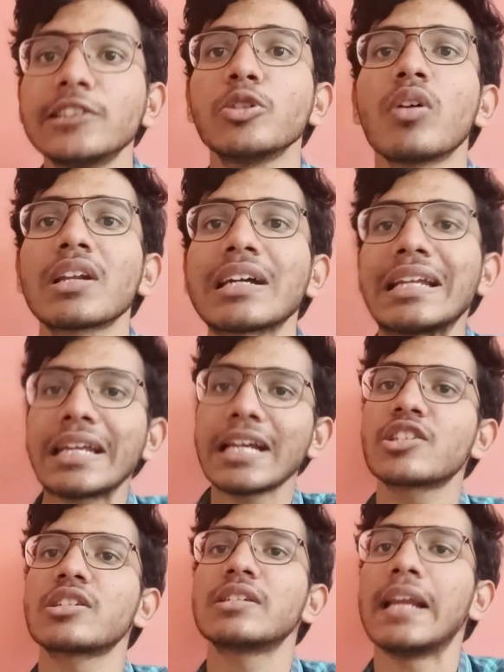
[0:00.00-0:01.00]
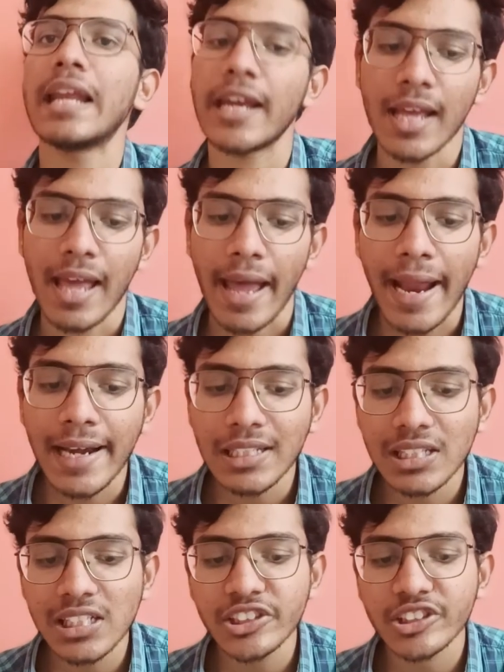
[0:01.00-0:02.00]
you wanna create delay, and
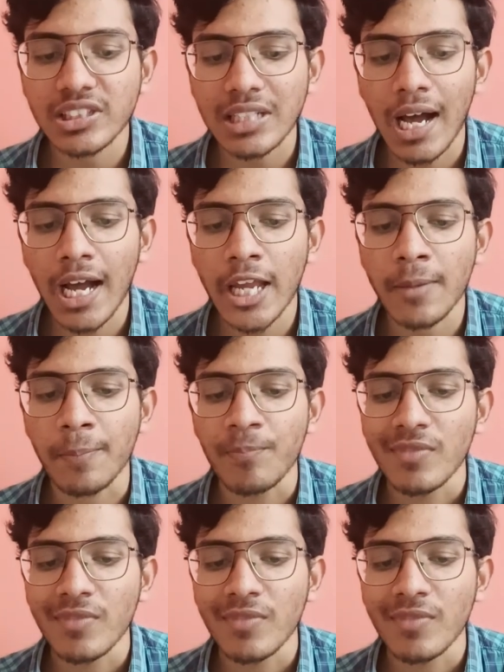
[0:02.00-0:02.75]
this time